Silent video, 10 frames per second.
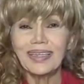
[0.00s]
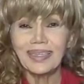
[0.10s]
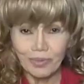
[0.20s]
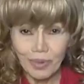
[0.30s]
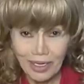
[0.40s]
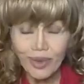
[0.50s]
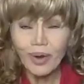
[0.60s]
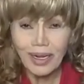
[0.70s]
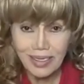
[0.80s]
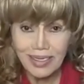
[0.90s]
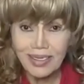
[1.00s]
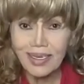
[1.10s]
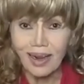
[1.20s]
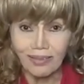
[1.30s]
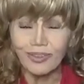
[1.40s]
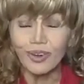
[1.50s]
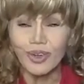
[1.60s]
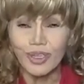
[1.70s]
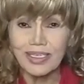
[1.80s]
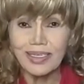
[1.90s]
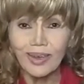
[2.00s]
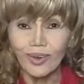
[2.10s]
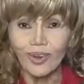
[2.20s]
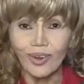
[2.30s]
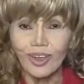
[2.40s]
when you are staff or seal,